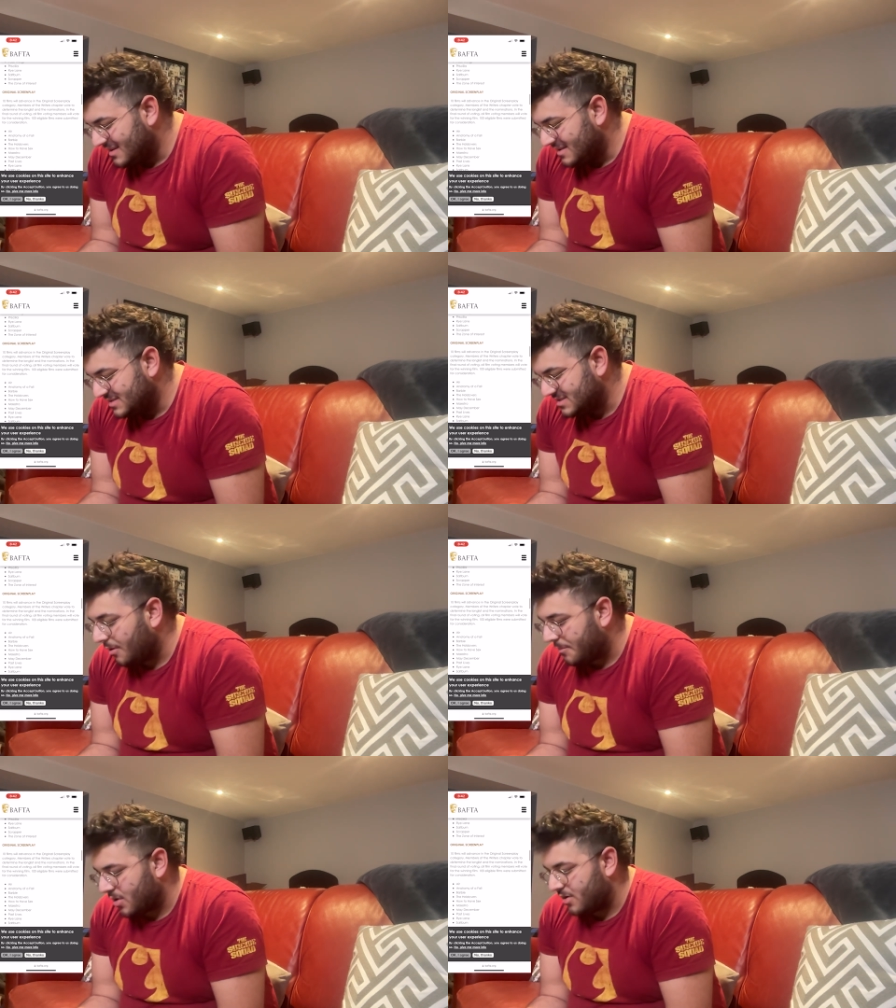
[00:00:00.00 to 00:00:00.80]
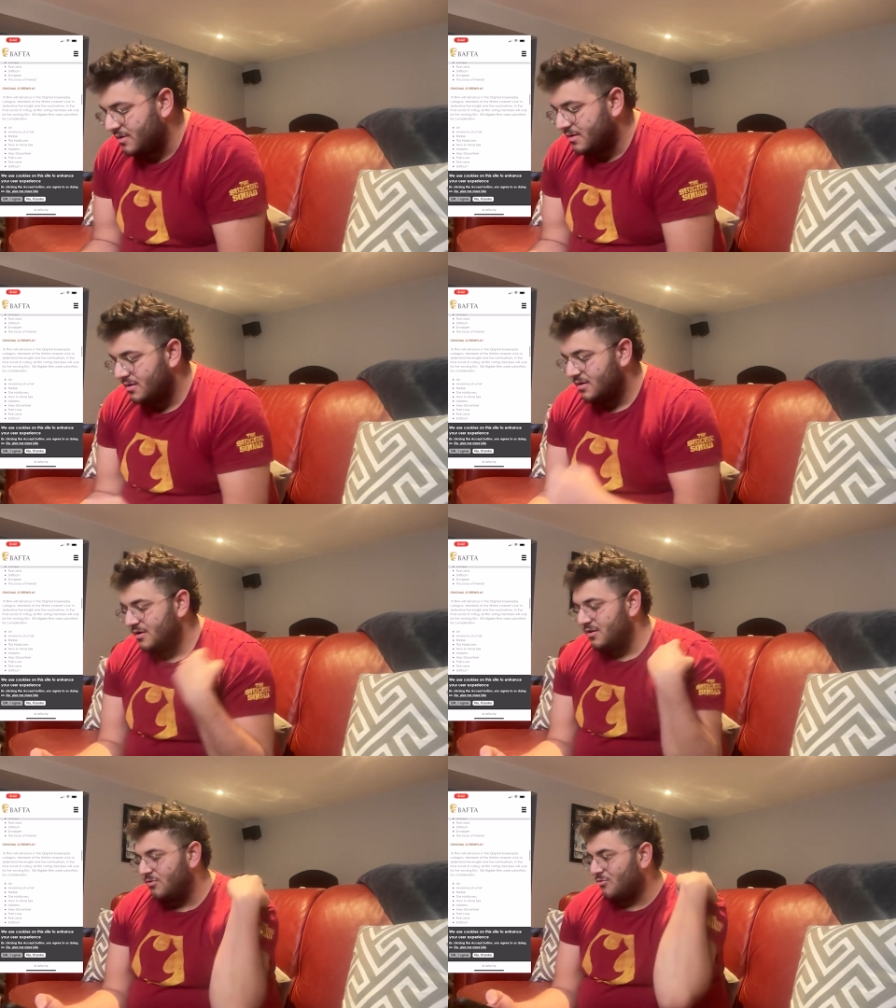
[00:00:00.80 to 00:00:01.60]
Saltburn.
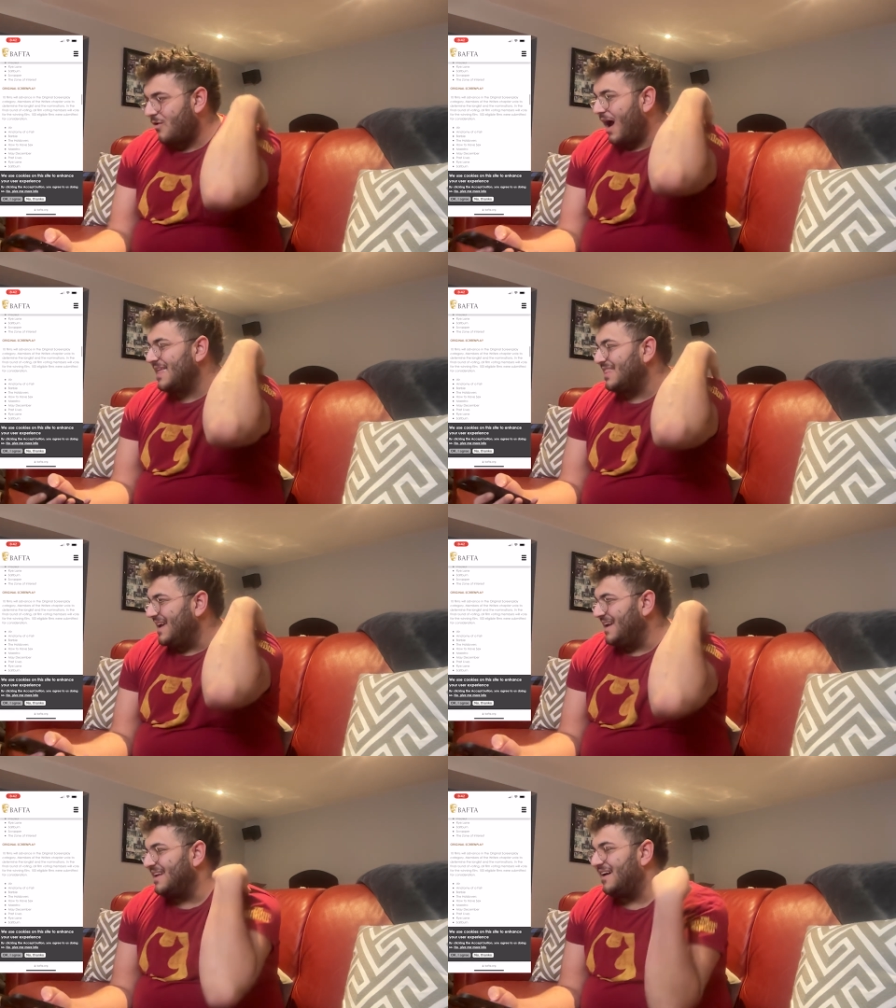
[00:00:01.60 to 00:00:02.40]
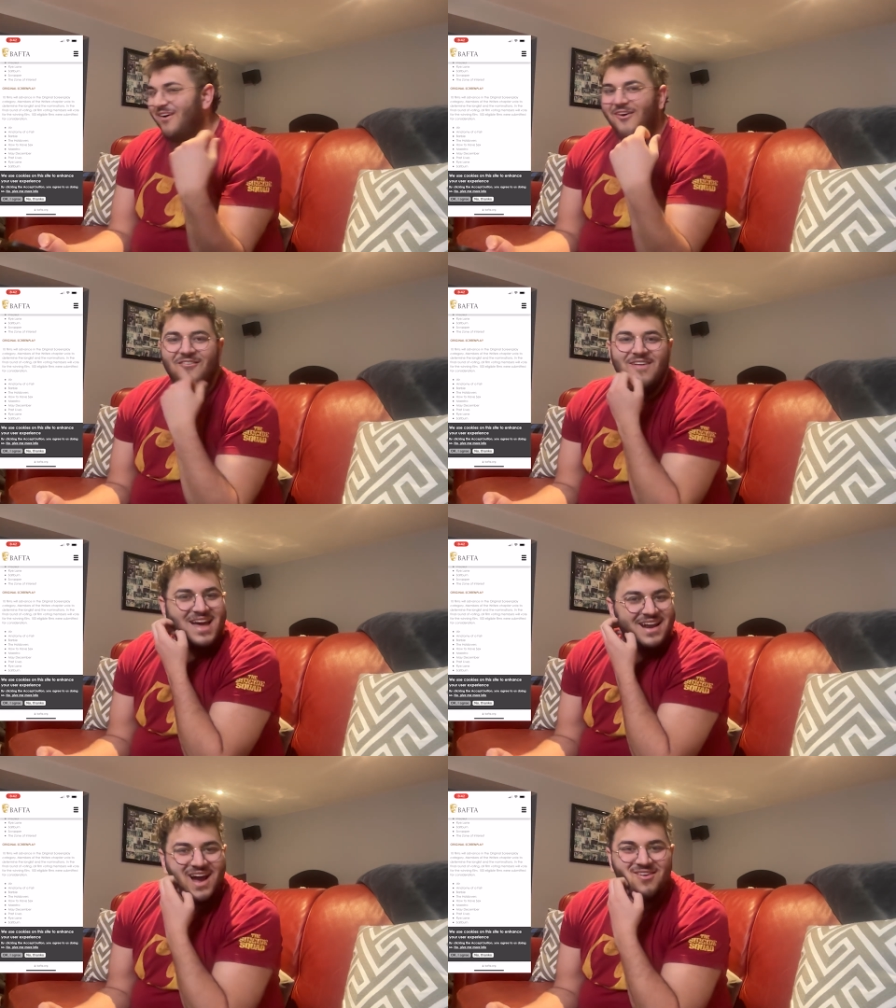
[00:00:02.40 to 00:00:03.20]
Rye Lane. Oh
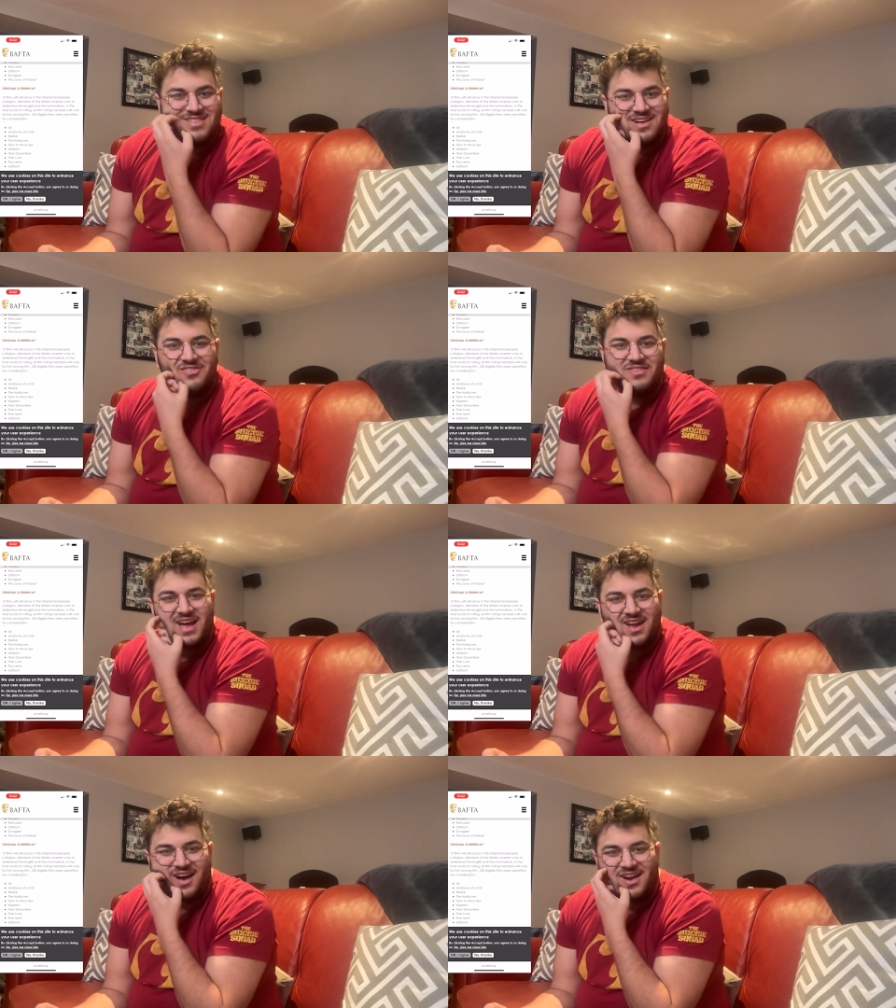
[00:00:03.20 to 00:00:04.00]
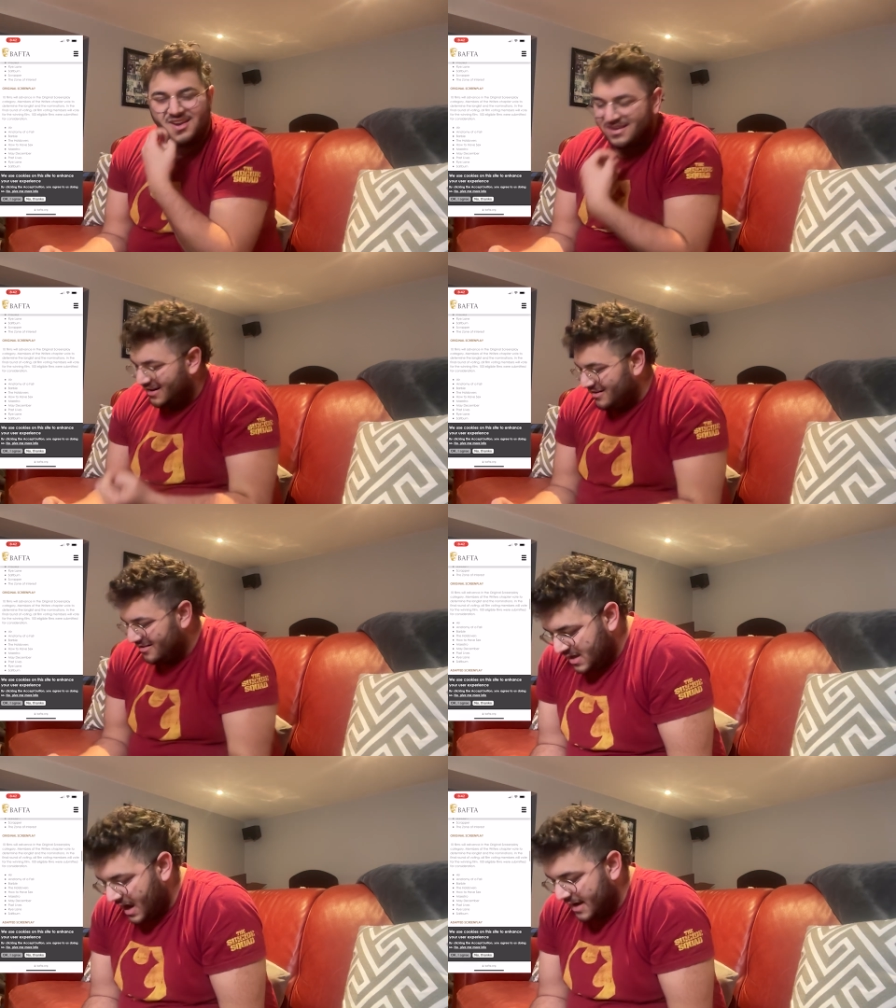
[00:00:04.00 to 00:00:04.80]
man, I would love that got in here.
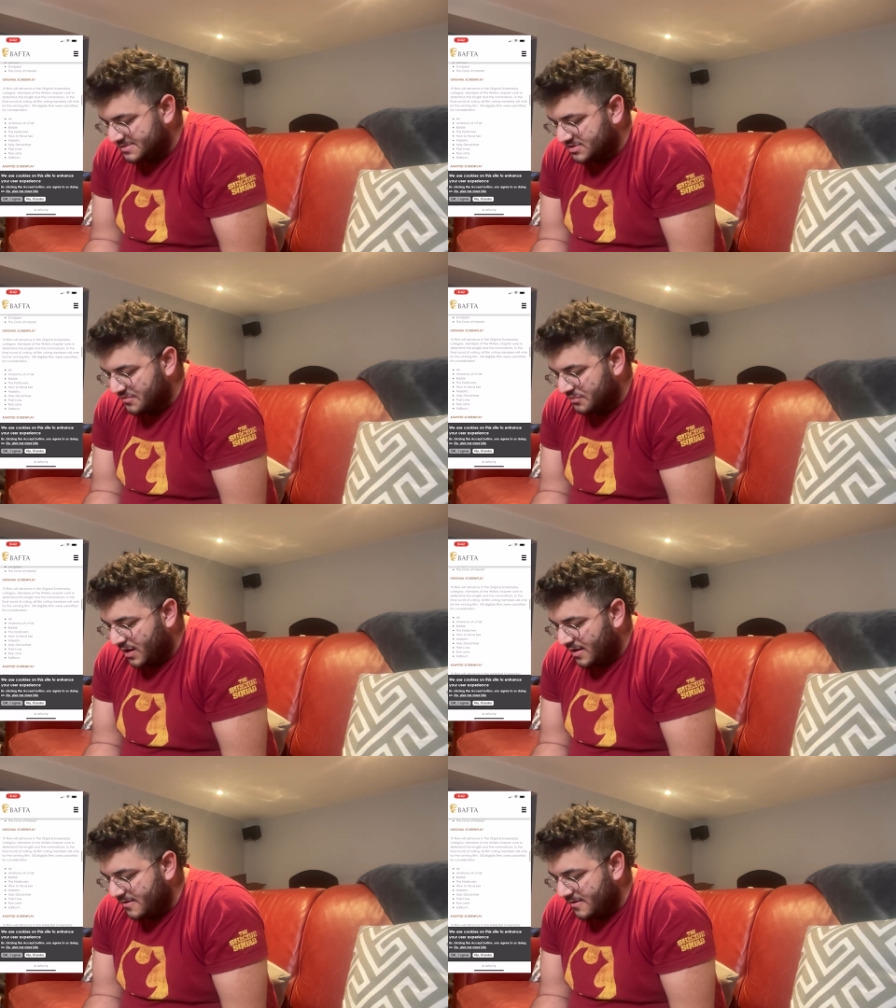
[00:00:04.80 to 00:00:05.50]
Dab screenplay.